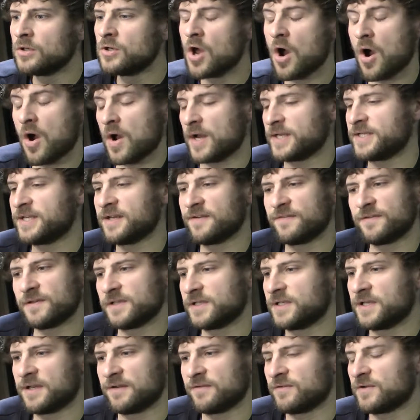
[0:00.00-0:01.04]
No, I
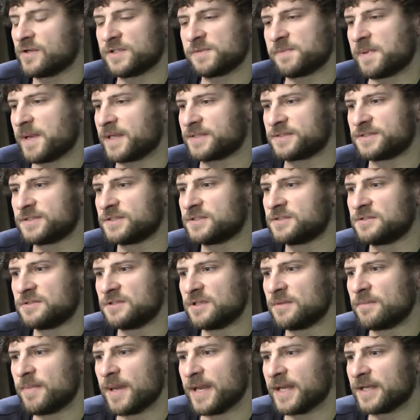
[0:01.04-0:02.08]
definitely never expected
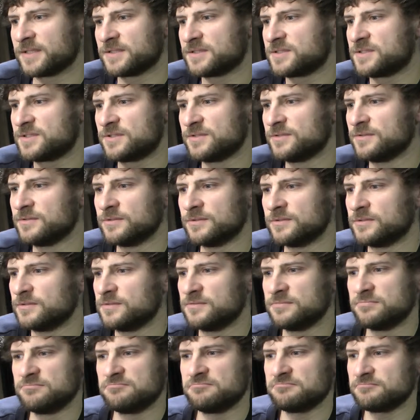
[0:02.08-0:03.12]
the band
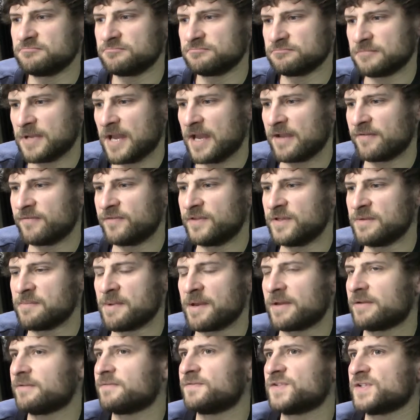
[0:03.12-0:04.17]
to have the
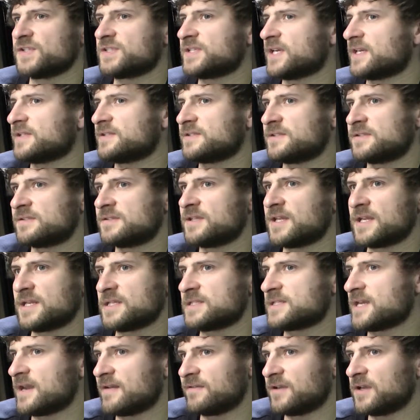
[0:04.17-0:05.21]
amount of success that
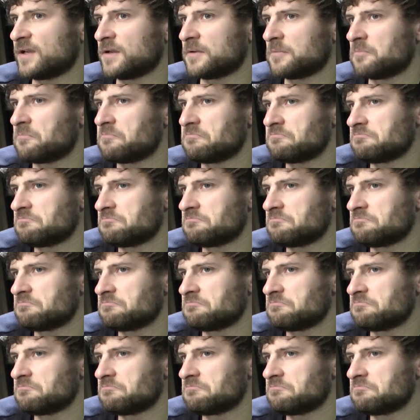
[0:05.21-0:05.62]
it's having.